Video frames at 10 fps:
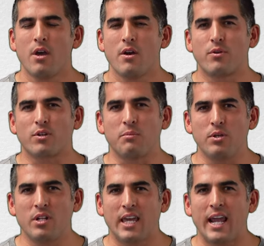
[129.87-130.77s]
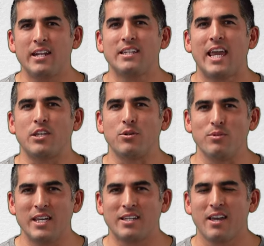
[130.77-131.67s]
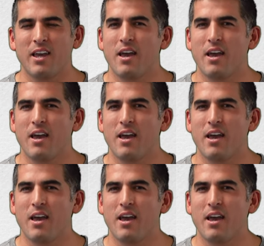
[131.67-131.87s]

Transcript: for communicating a unique,